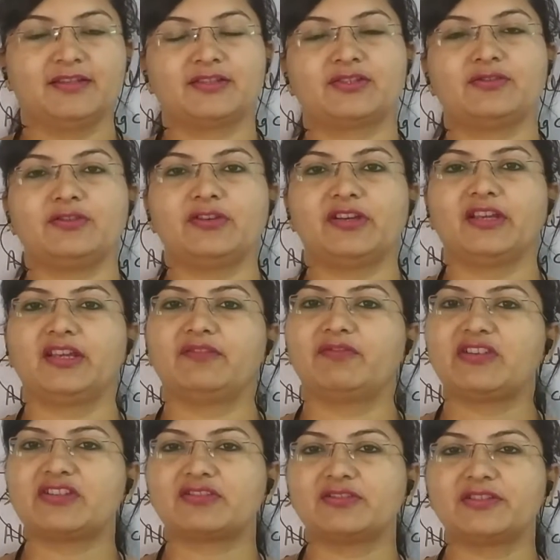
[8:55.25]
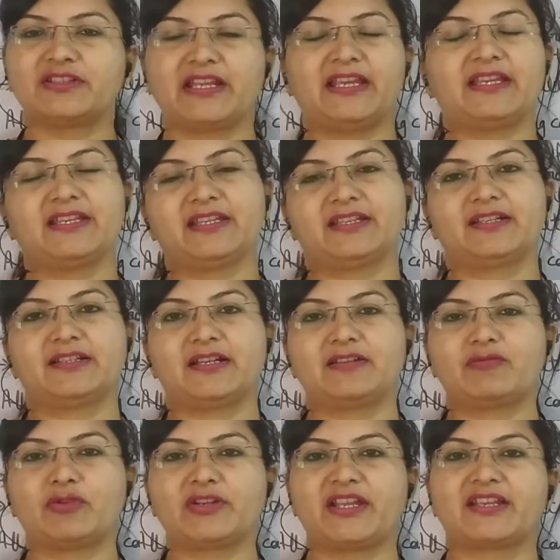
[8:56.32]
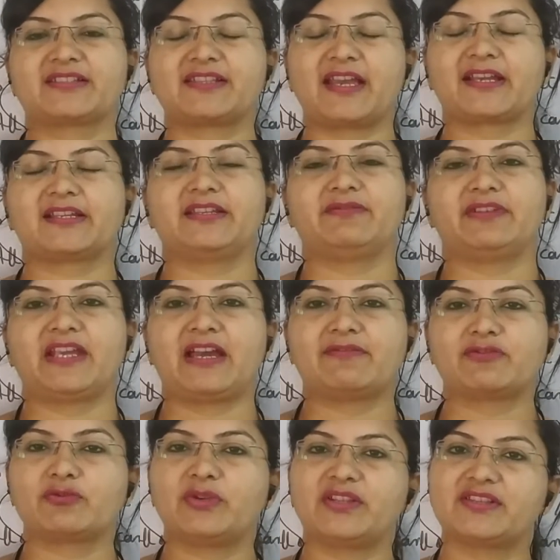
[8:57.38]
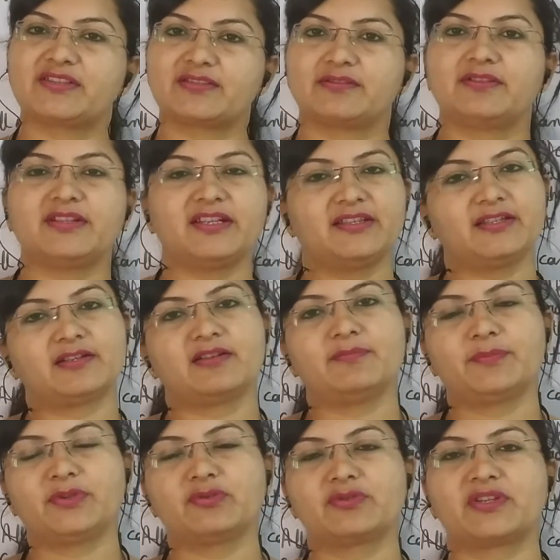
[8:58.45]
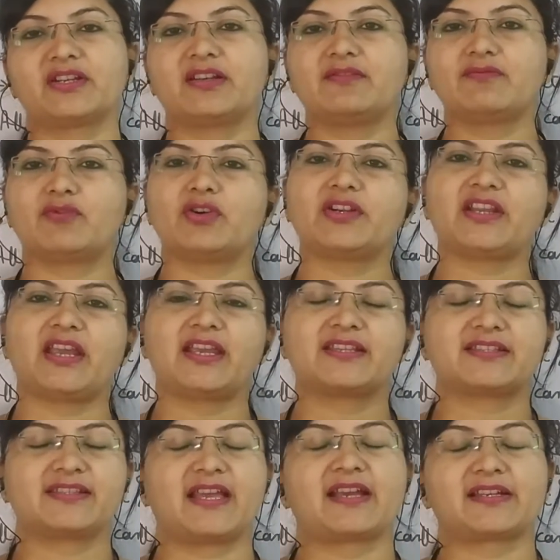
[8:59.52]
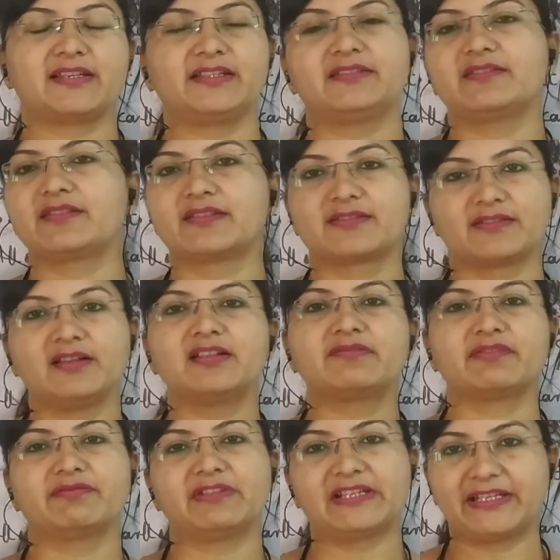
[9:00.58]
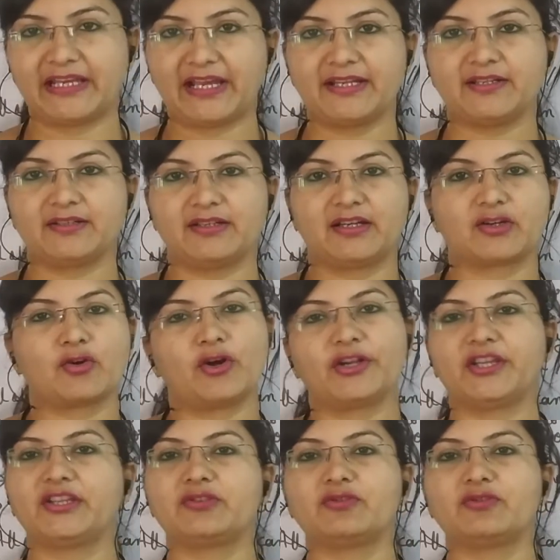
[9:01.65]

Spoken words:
So we should take care that what exactly we have to insert in the computer and what exactly the result we will get according